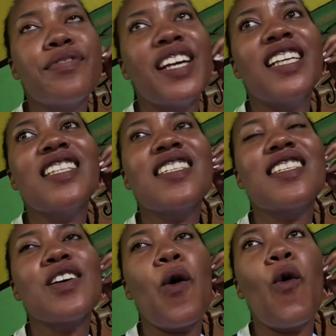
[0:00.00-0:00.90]

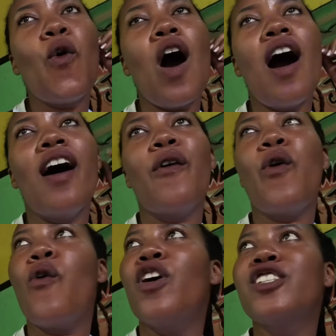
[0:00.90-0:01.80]
friends who
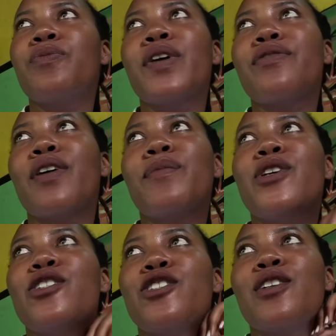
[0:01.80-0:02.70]
watch me from
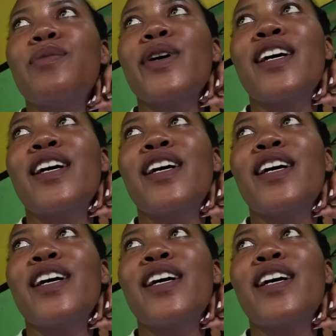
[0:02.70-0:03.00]
YouTube.